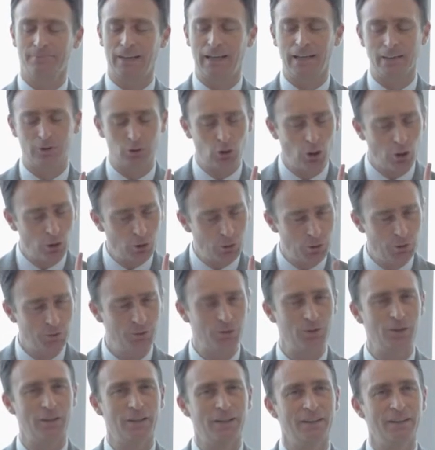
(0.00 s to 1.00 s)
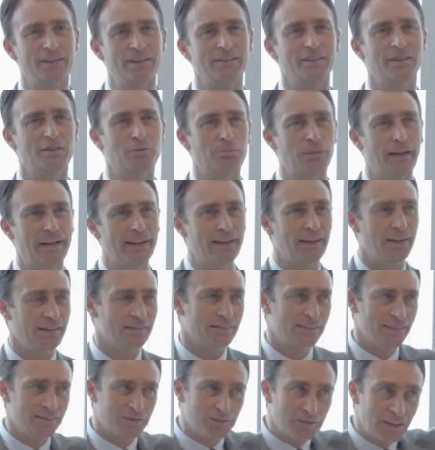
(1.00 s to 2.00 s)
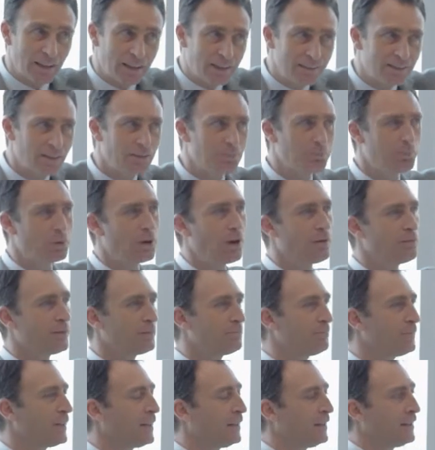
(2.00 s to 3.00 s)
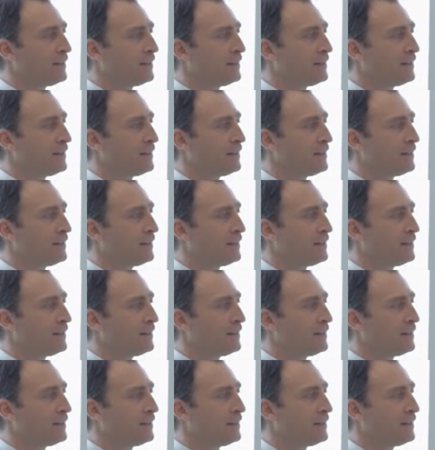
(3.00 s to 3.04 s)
I told you this plane has this little problem.